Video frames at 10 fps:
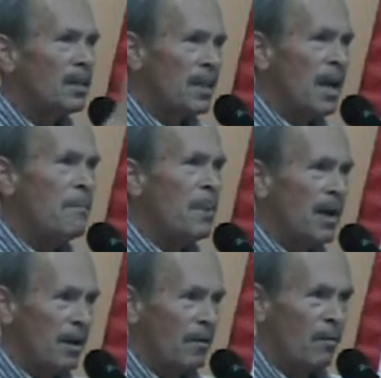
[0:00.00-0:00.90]
that they're
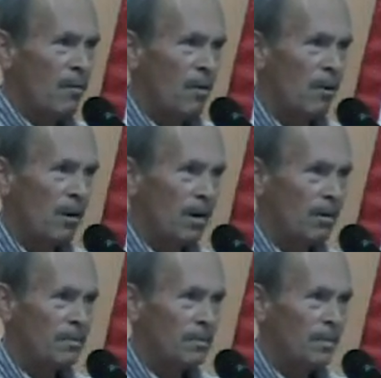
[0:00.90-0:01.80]
paying for it.
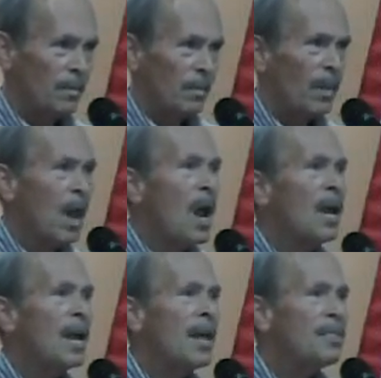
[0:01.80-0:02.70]

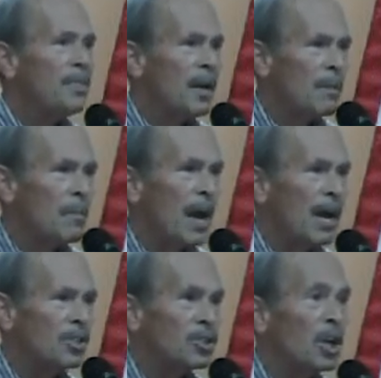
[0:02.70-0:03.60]
Get them
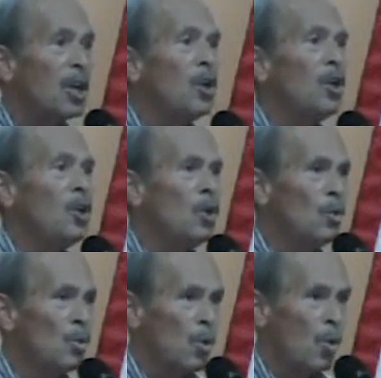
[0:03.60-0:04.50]
asking
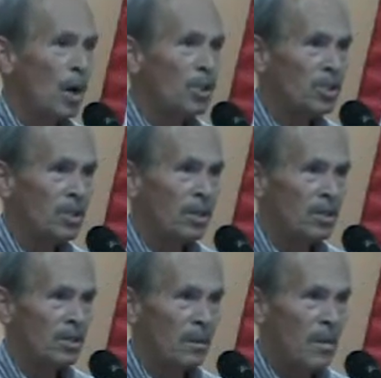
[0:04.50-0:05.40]
you
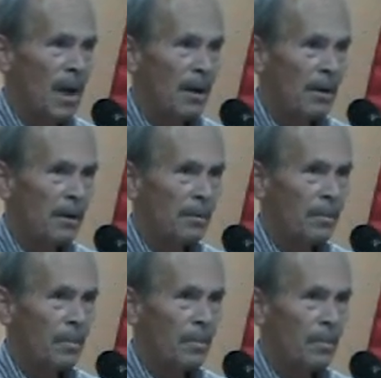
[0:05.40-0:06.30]
questions about it.
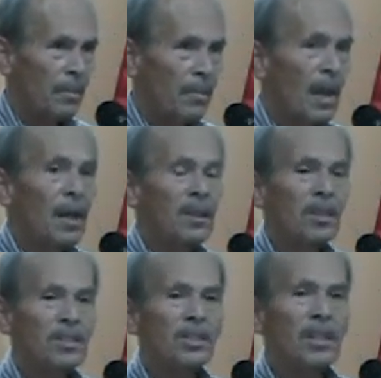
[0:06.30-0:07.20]

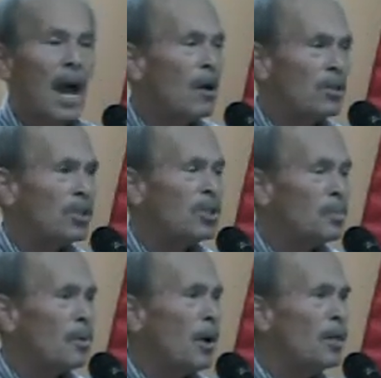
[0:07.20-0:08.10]
This is how you
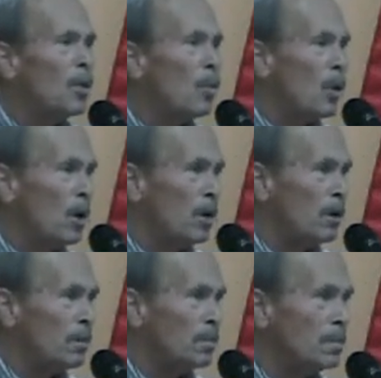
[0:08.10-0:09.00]
spread the
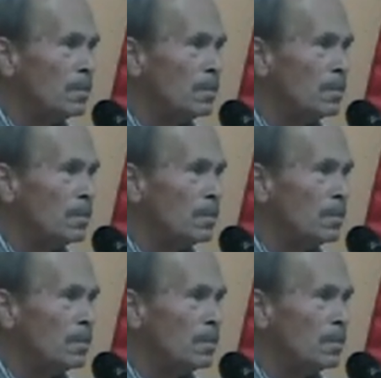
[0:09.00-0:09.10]
word.